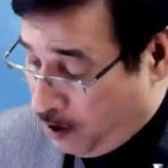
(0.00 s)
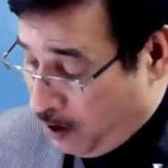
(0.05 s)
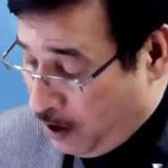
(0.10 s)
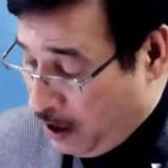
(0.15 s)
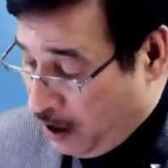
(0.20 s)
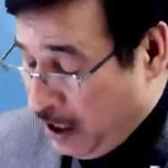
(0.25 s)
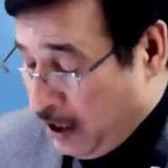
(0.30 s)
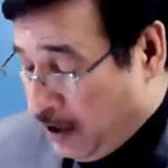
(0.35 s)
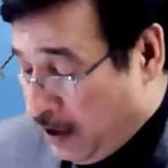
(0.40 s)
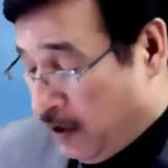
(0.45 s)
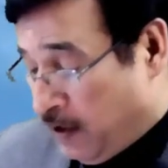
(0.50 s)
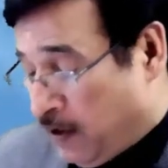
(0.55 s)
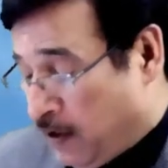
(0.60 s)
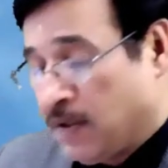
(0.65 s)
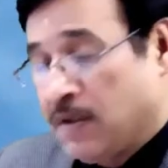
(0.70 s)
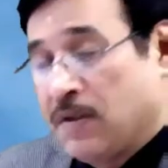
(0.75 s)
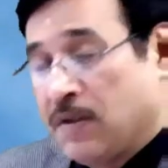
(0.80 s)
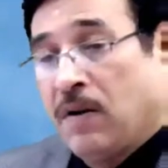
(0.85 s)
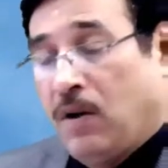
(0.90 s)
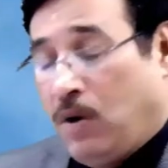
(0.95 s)
It
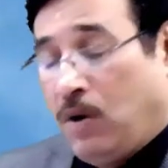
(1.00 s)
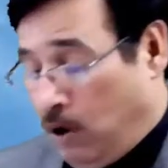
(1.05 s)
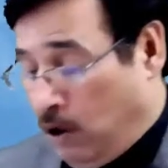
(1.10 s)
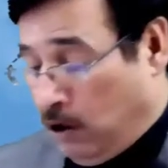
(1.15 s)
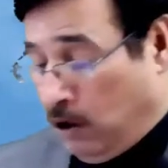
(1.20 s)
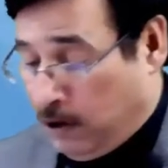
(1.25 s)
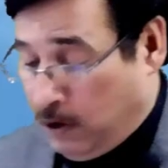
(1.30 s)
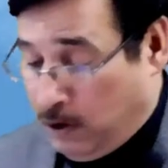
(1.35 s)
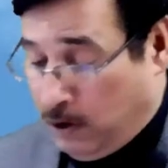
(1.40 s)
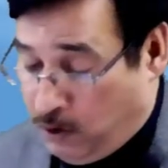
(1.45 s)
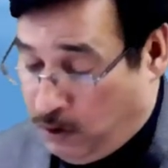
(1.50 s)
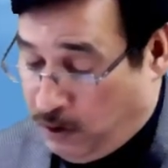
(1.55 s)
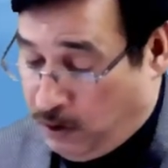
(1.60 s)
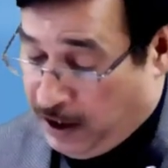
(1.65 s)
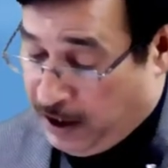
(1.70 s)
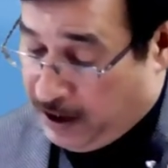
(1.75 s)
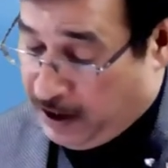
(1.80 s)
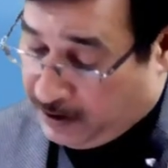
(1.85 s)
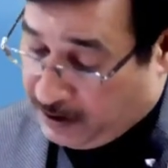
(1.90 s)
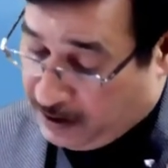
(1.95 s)
is also known
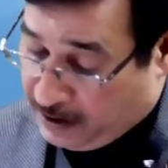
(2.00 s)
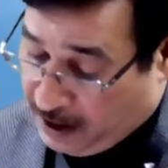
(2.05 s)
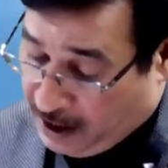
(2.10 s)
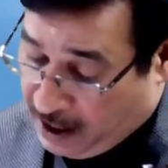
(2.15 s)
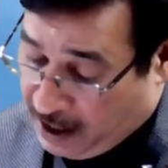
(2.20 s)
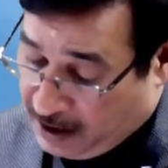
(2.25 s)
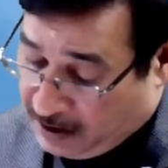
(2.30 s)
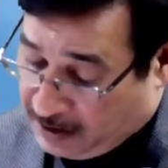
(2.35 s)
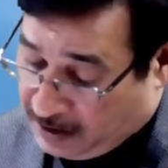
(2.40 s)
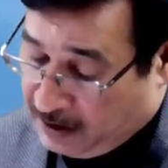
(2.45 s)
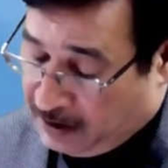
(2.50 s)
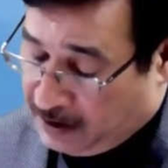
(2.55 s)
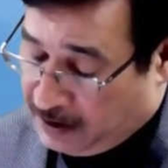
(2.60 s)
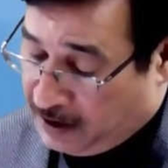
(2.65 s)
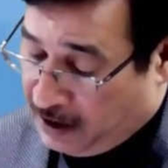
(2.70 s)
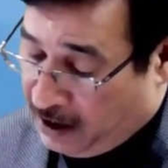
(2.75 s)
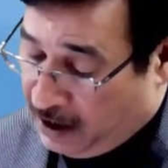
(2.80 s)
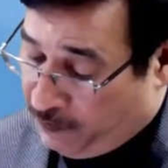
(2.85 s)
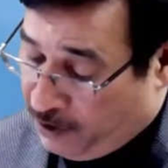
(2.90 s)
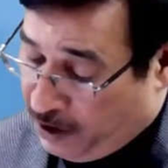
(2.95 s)
as assets
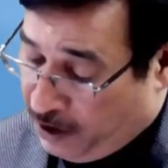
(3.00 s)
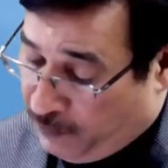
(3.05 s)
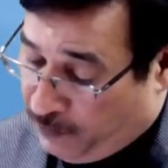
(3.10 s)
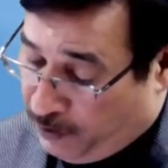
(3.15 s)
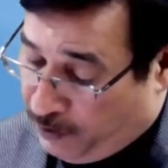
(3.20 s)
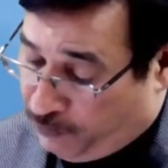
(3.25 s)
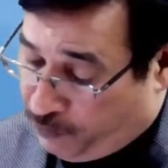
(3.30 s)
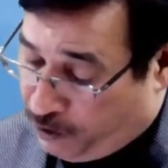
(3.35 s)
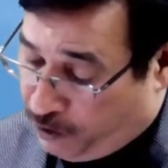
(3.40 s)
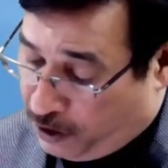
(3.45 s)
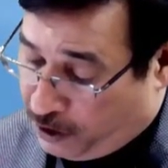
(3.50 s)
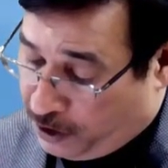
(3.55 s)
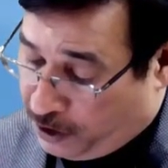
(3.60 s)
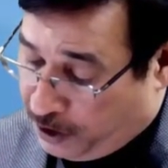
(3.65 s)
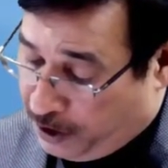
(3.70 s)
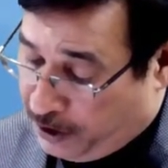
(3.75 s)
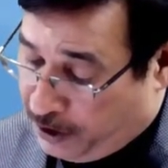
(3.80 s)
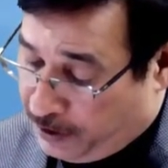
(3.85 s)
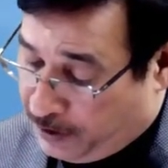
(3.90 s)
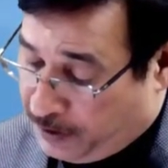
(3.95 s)
available for
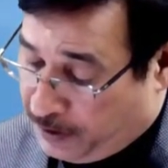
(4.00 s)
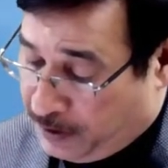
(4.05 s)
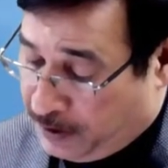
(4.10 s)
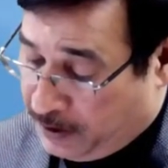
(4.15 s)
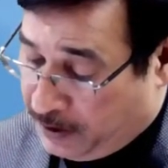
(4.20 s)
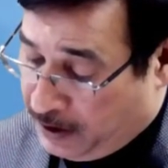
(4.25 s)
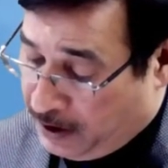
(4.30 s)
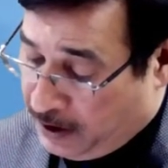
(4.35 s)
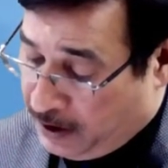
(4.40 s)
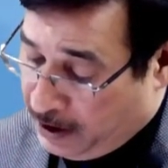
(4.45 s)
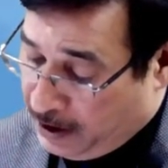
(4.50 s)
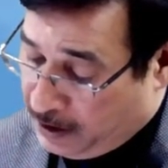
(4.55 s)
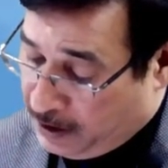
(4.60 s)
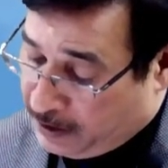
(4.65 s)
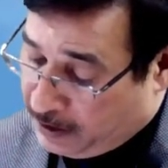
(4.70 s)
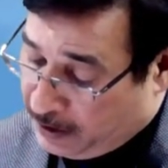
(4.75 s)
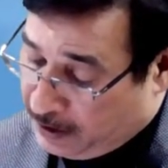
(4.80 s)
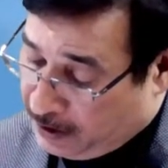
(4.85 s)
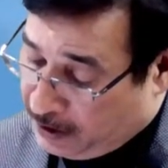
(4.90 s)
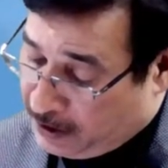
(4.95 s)
shares.
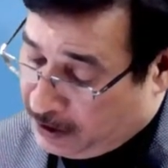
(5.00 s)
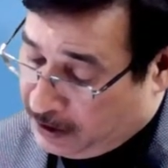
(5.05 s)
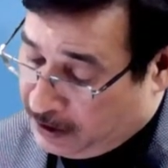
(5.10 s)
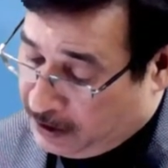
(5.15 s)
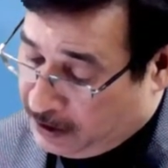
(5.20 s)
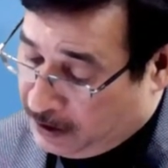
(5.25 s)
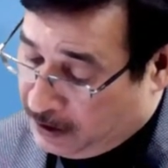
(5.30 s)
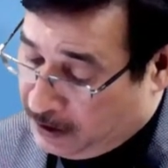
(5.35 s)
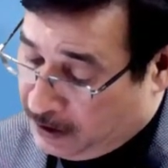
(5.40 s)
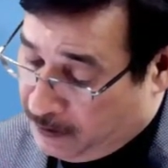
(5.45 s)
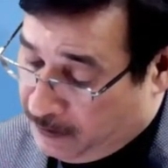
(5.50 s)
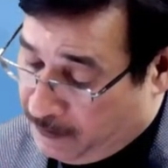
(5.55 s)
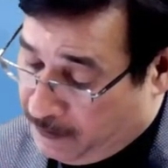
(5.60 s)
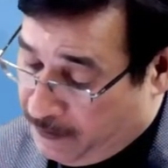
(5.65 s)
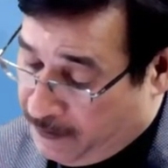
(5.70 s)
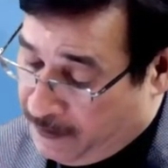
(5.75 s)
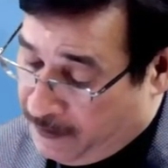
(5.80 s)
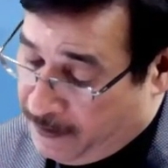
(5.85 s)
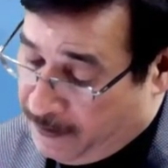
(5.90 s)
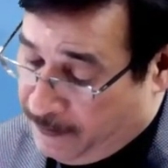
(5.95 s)
Assets
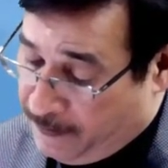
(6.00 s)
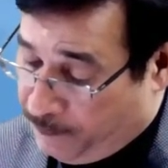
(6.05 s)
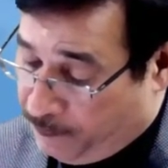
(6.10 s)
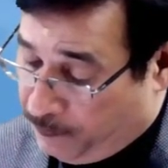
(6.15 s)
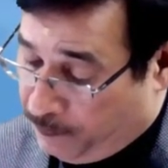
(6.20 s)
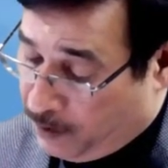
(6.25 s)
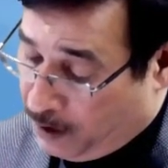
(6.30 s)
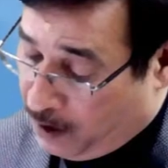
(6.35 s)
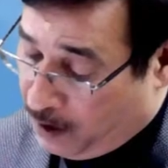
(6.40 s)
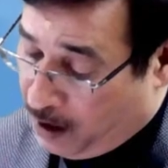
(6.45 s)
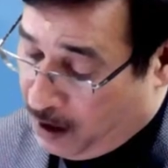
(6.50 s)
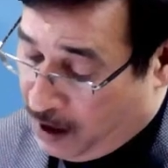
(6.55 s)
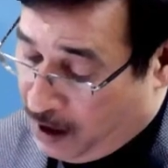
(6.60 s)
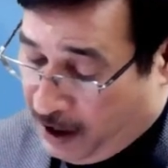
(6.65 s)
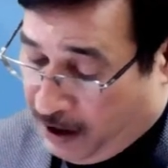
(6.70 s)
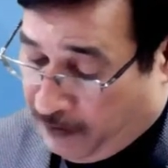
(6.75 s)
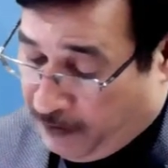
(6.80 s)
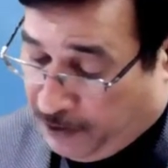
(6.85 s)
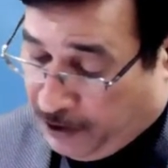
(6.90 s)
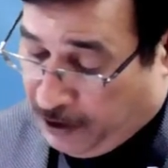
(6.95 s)

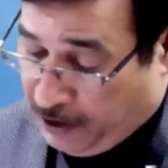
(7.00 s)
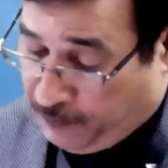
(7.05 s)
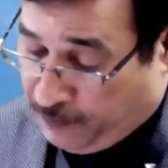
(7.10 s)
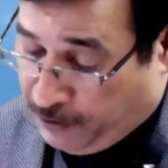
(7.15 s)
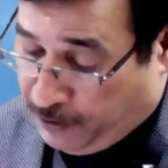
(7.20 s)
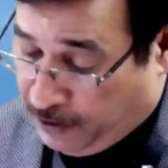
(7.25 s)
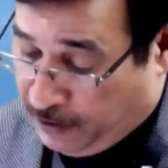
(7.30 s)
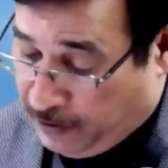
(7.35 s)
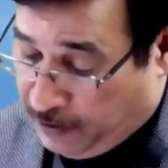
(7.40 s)
available